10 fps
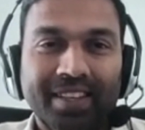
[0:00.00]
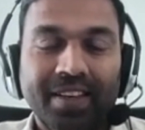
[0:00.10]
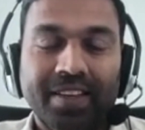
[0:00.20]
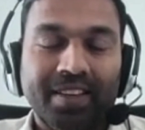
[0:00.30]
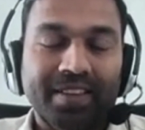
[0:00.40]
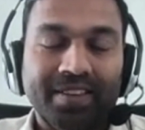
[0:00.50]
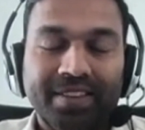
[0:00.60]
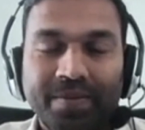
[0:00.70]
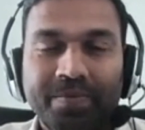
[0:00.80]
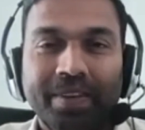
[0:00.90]
in
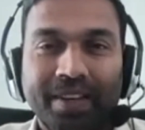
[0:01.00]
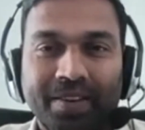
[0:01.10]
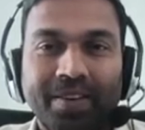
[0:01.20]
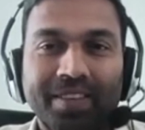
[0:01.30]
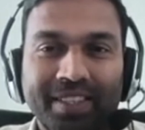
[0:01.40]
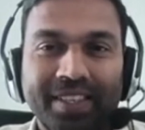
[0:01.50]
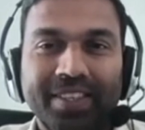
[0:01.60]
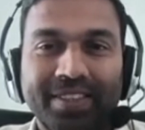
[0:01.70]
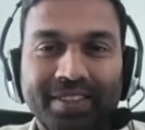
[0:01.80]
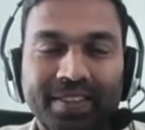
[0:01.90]
some
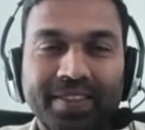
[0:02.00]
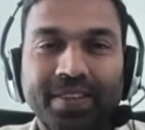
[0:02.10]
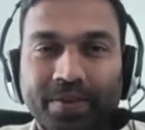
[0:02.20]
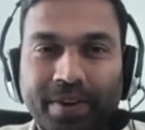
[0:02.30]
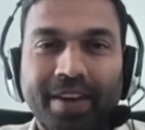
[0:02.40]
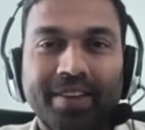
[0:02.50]
technologies required.